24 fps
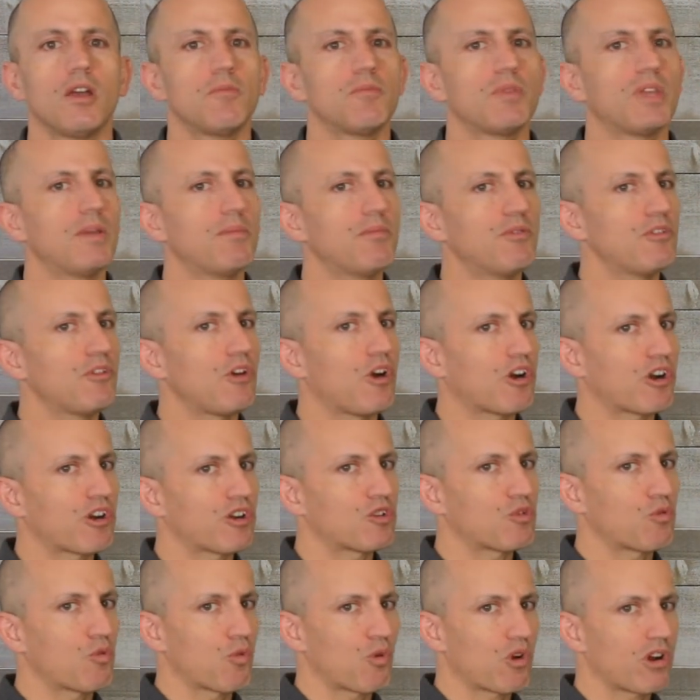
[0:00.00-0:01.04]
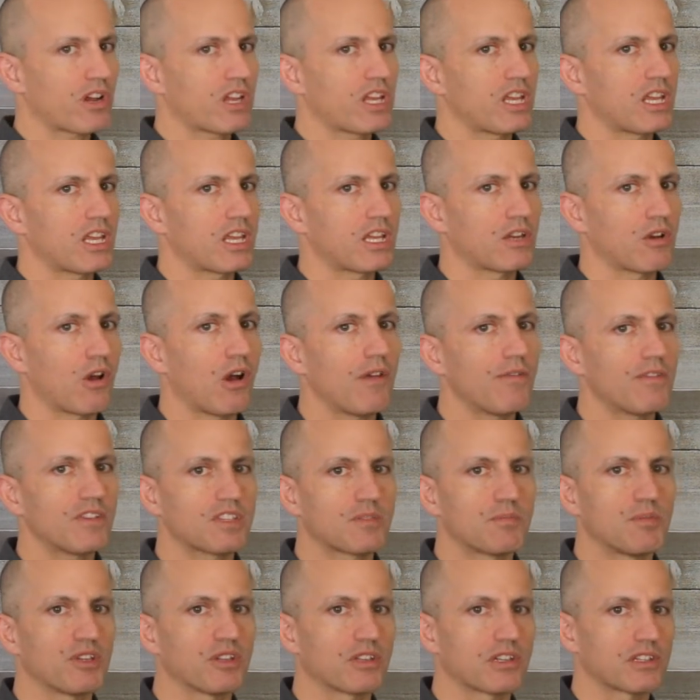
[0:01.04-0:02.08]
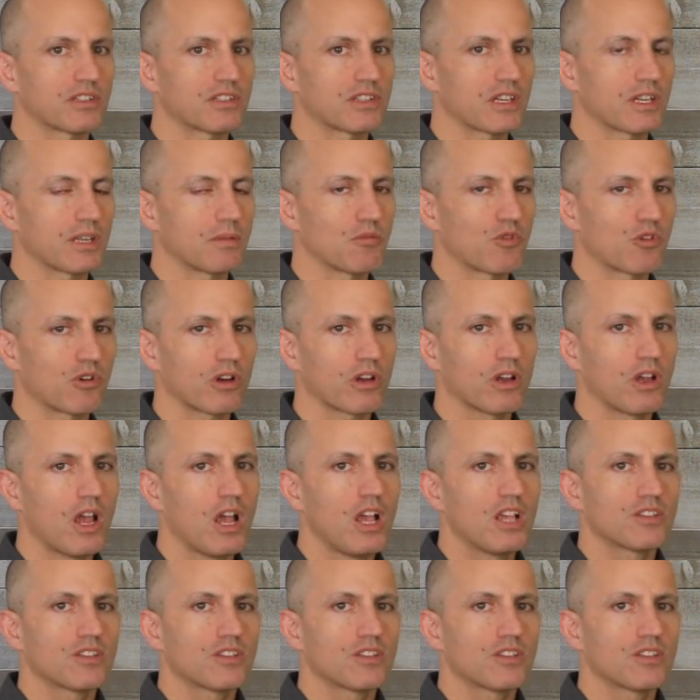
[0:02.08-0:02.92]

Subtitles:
People aren't working in office buildings anymore.